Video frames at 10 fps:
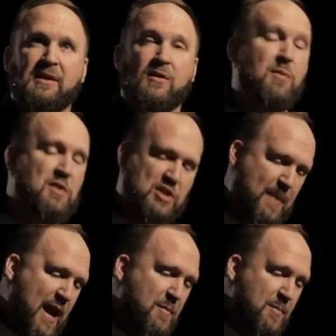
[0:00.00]
Right? When
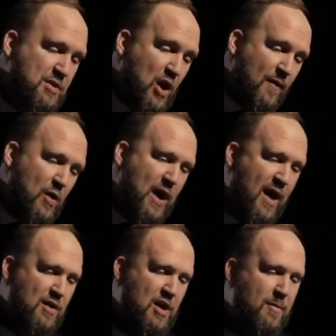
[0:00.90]
spam numbers call, if I don't
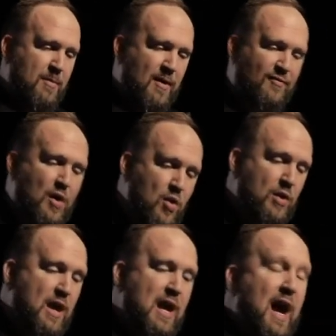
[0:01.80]
have the number on my
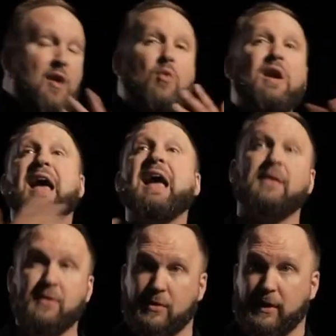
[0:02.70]
phone, I don't want to
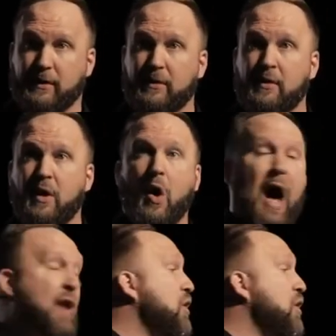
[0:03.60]
answer it. I don't know